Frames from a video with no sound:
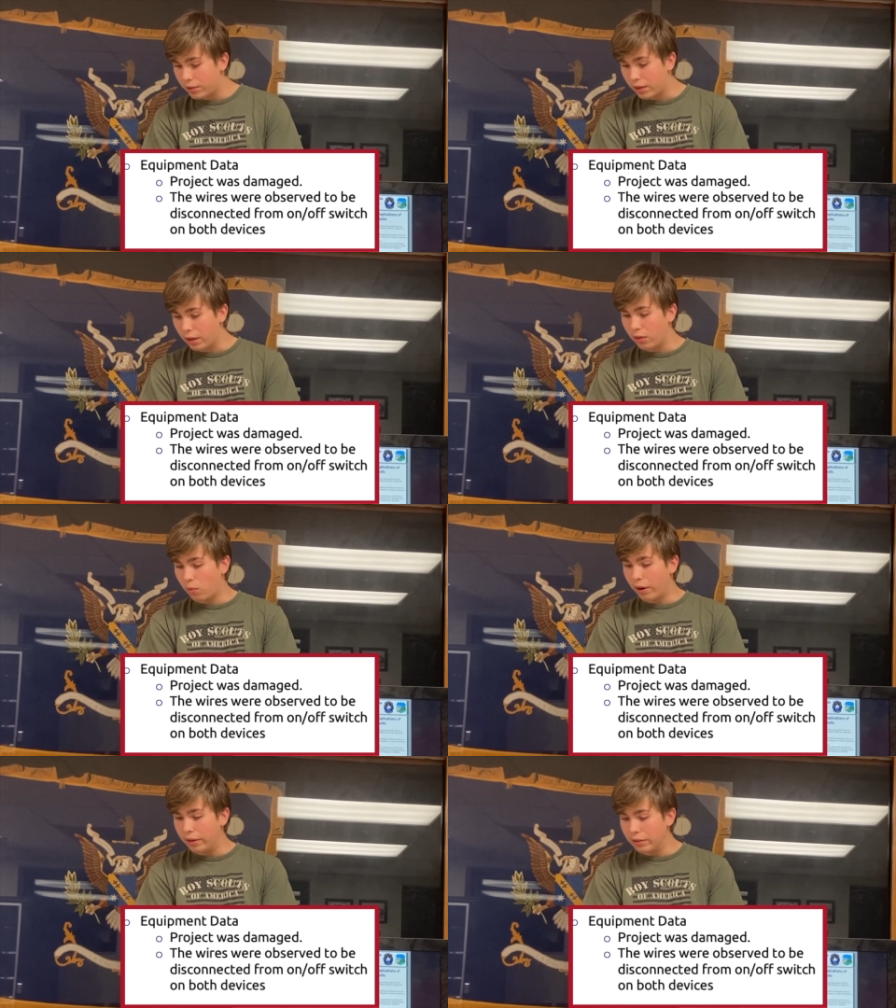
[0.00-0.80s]
The
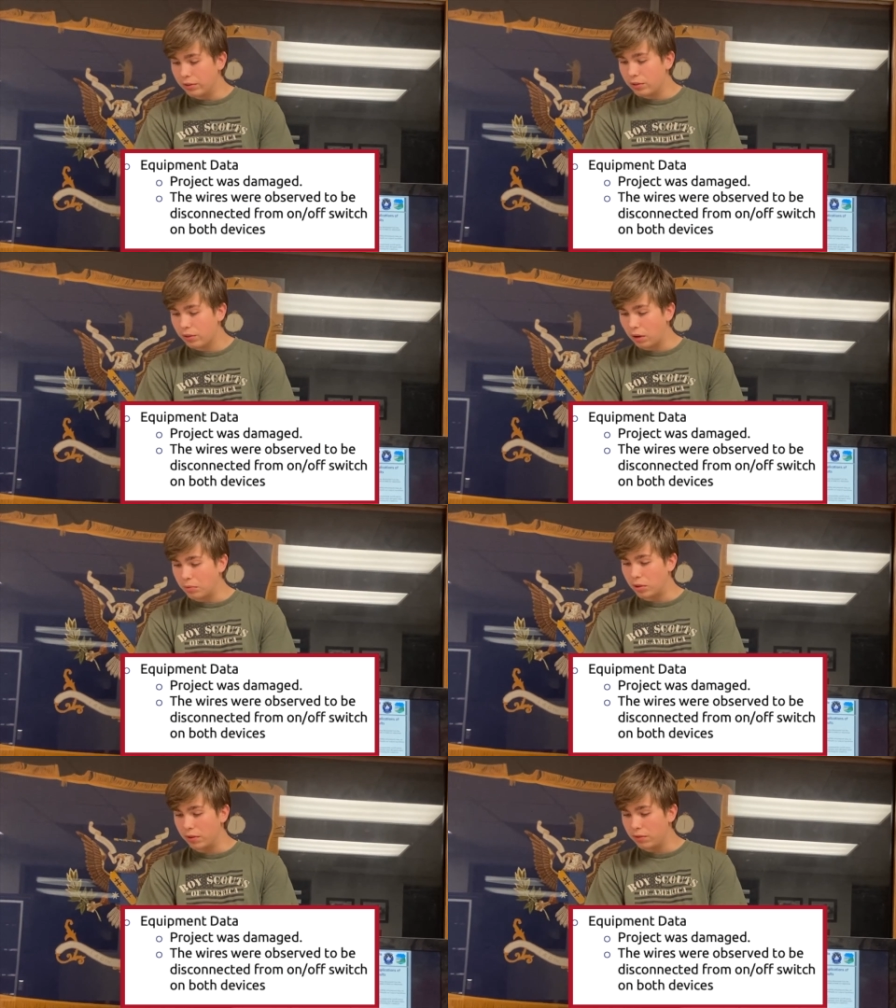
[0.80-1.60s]
wires
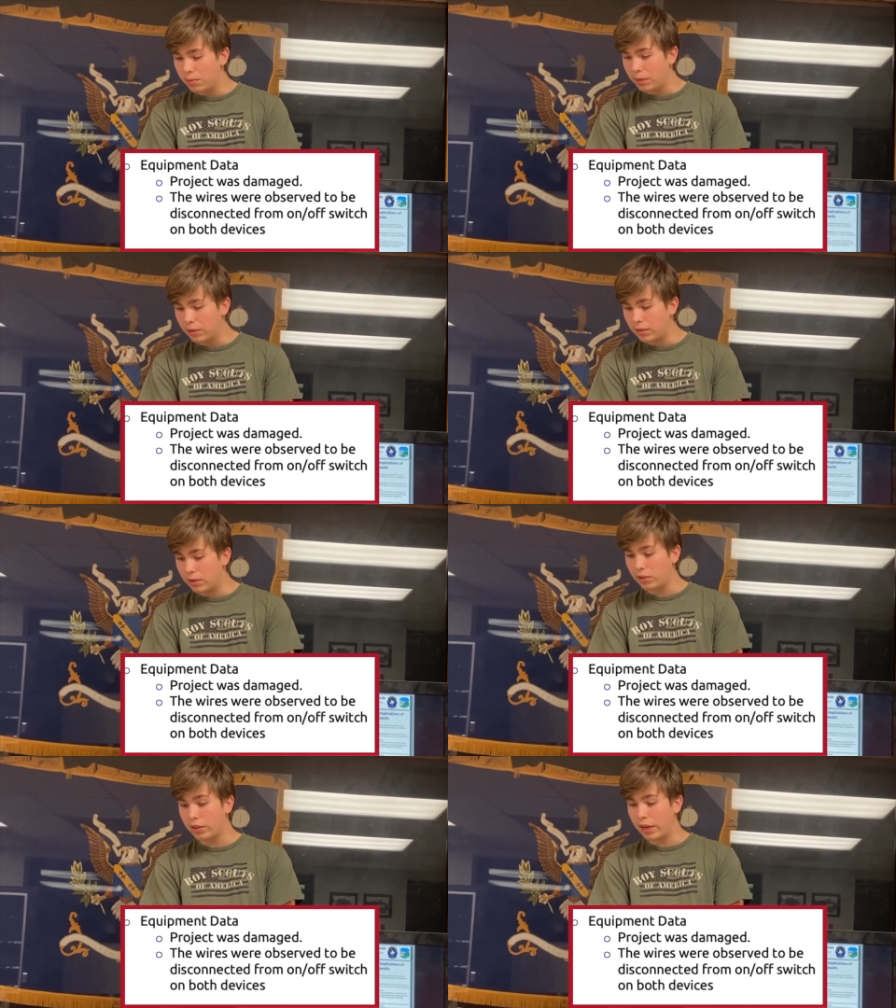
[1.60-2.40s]
observed to be
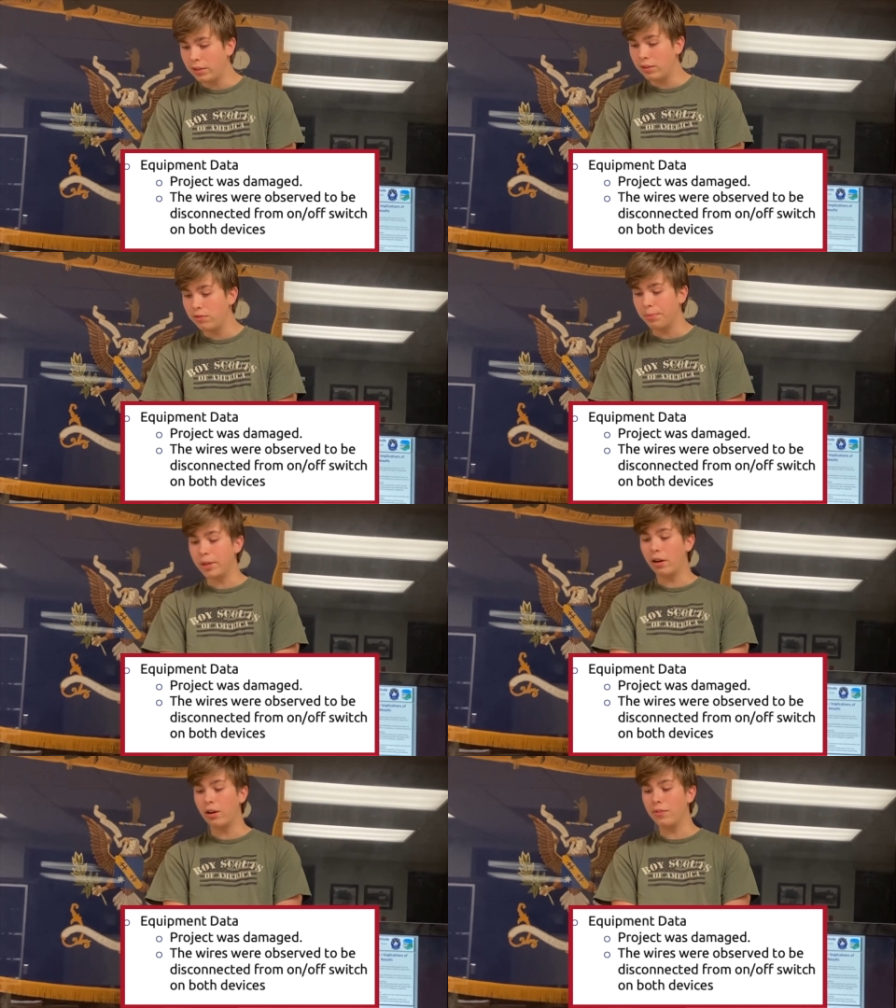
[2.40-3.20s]
disconnected from the
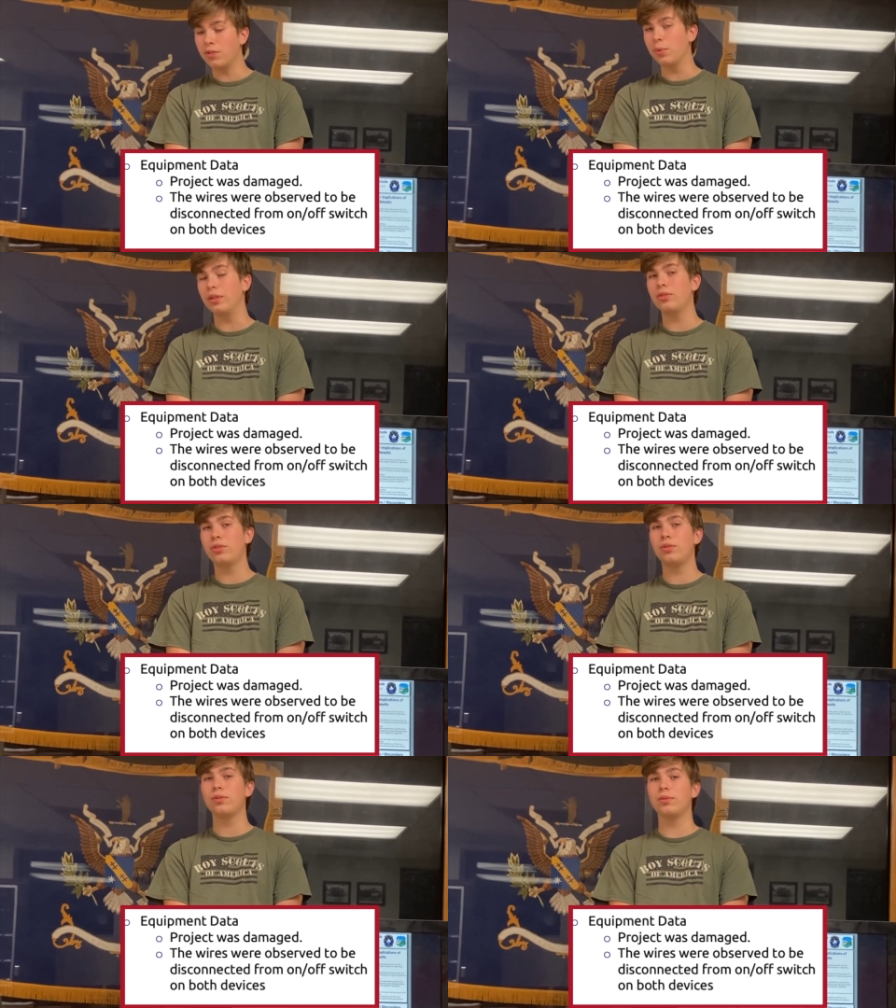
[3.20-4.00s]
on-off
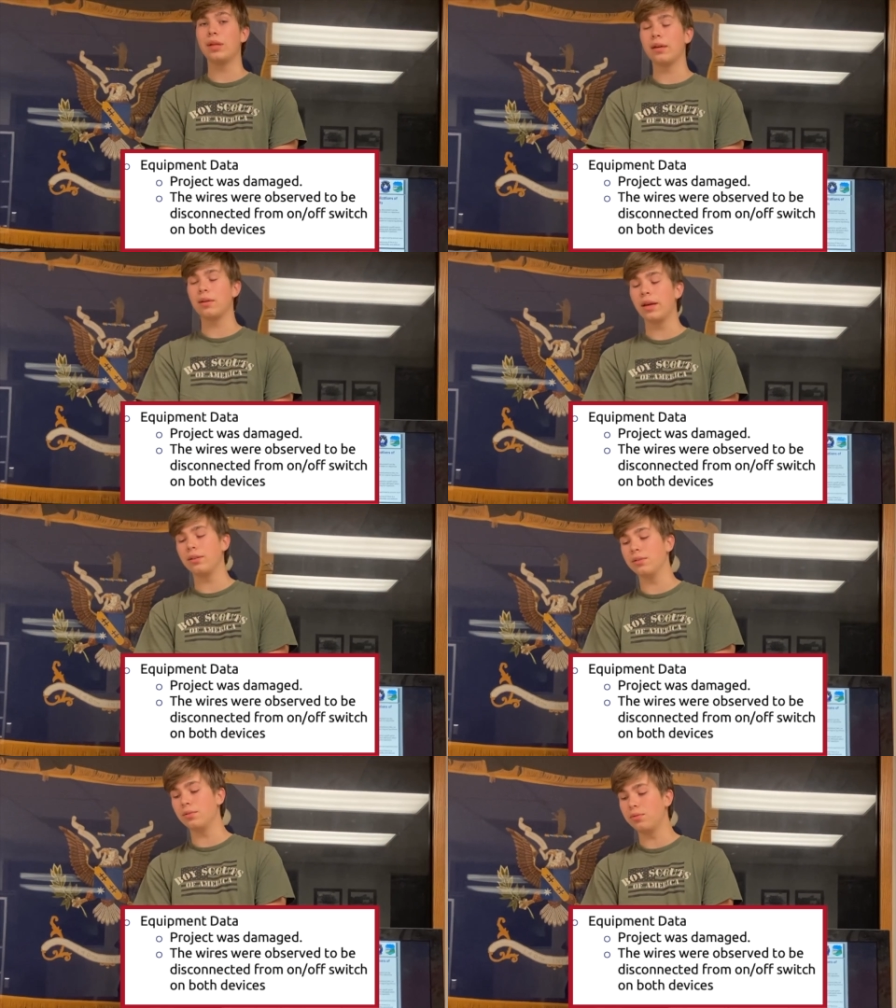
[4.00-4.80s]
switch that
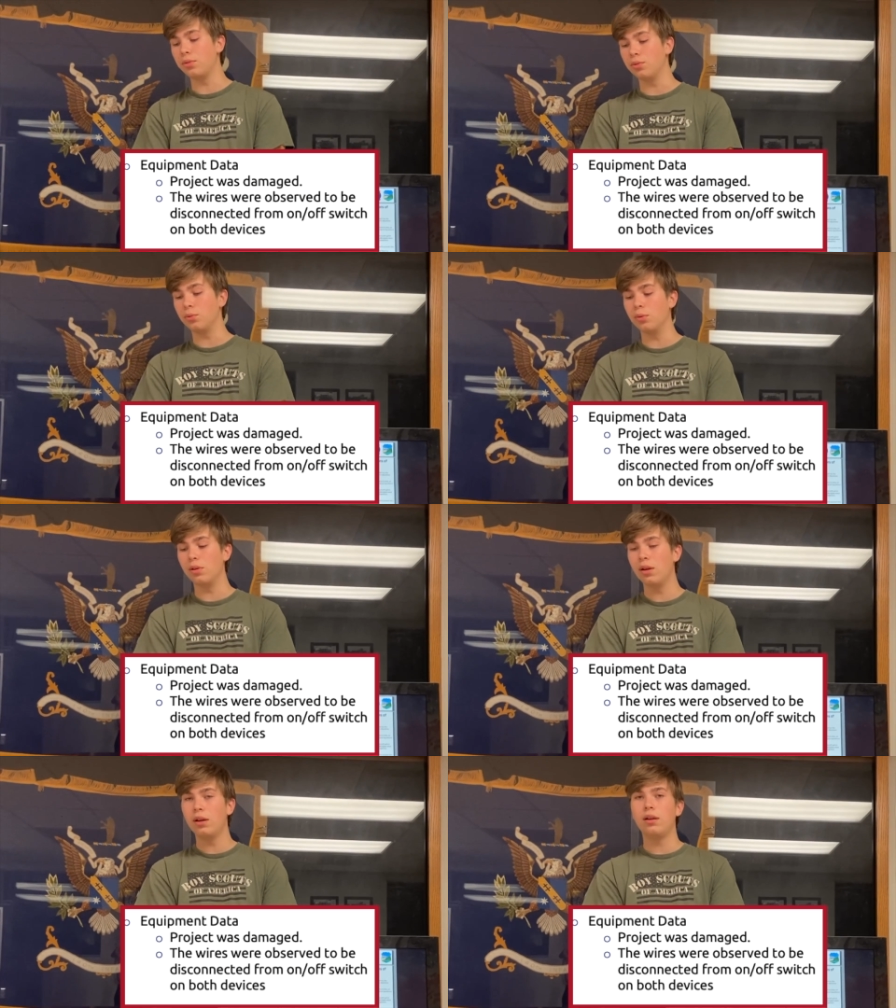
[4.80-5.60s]
connected
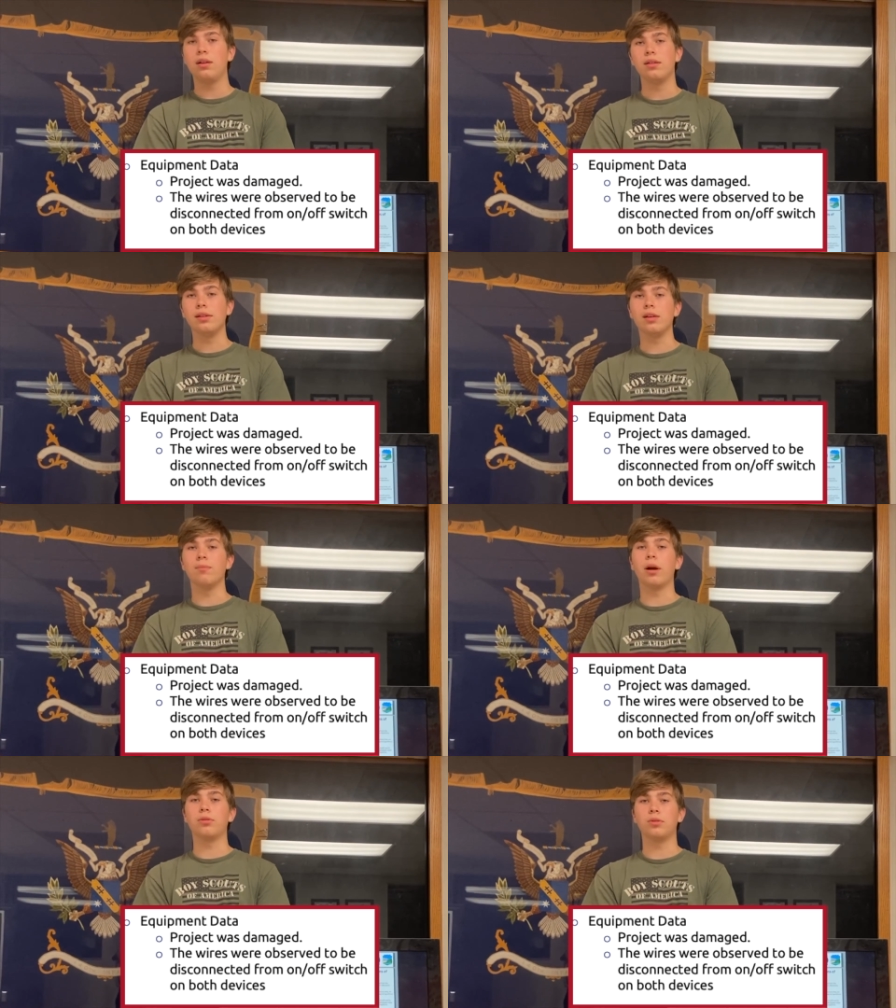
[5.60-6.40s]
to the
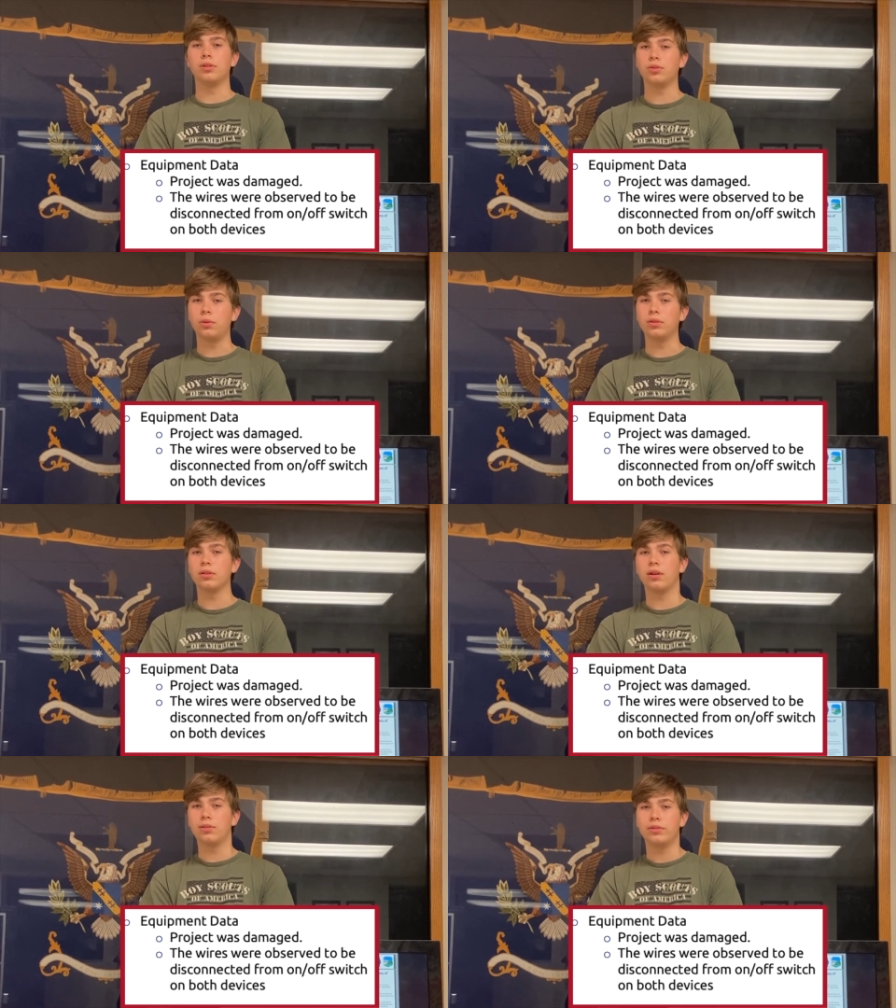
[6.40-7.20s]

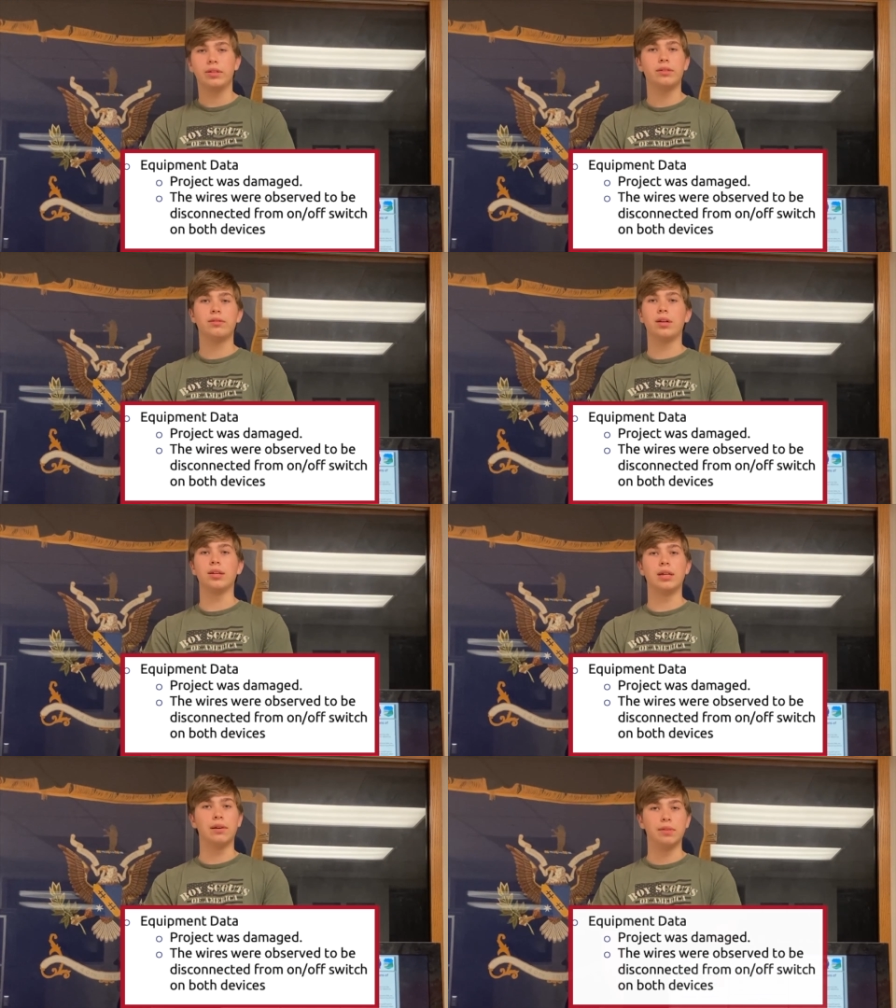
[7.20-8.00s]
microcontroller, causing it
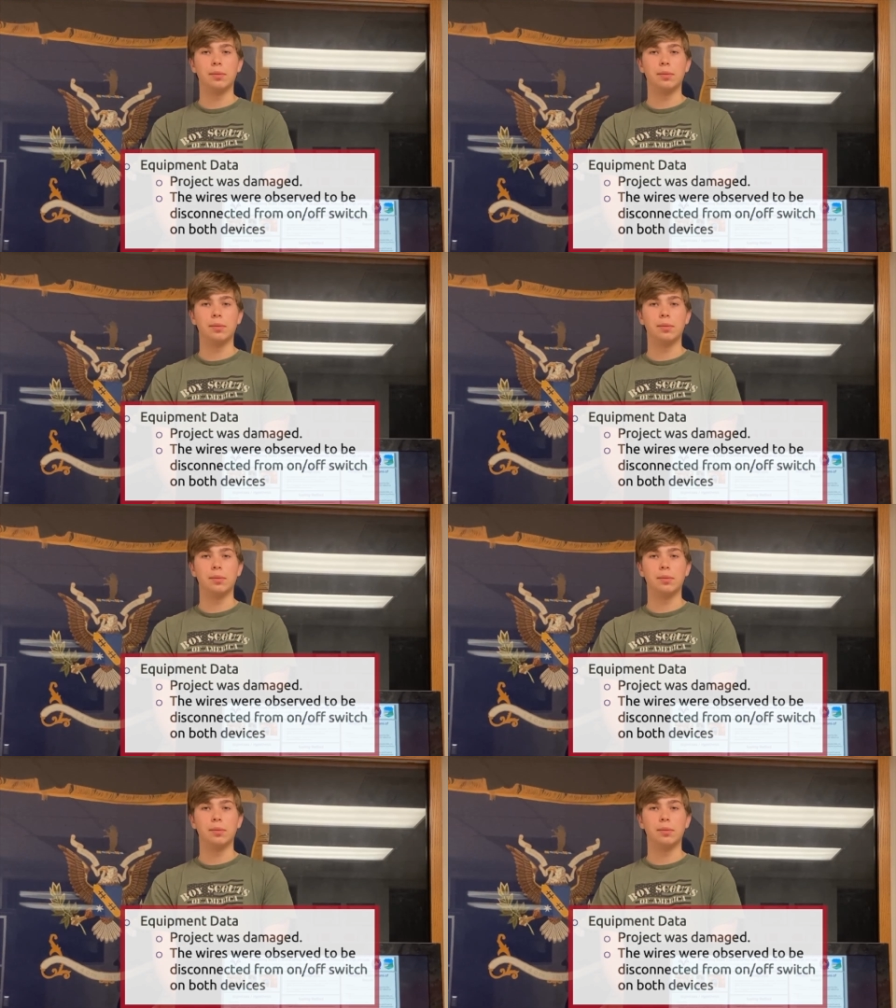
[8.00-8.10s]
not to have any